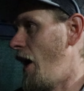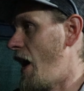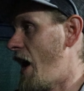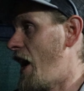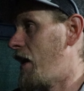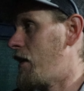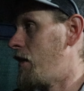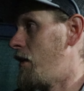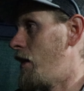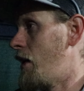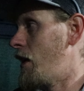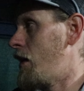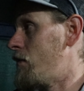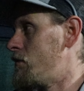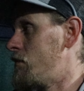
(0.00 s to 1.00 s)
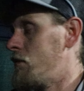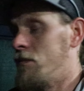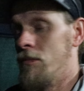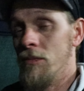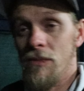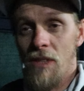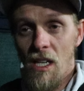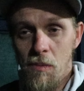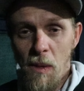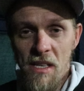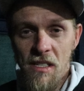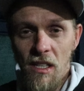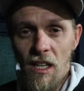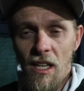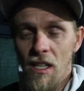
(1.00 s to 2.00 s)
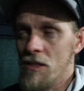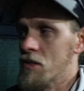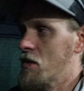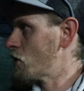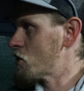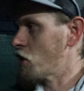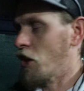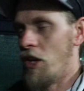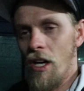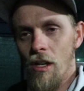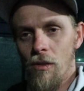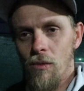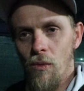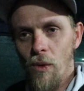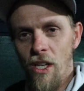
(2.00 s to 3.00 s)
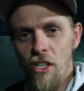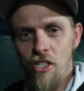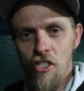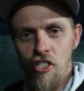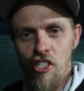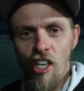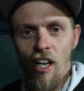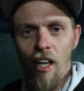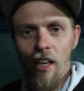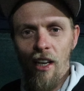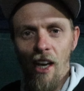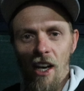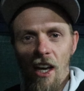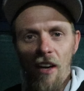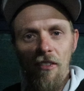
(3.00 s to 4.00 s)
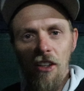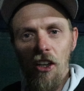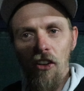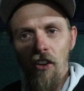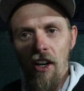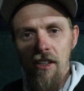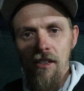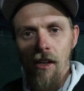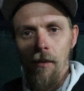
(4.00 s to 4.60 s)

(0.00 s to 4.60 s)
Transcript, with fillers: and um, that's basically it. So yeah, we are just chilling and having a great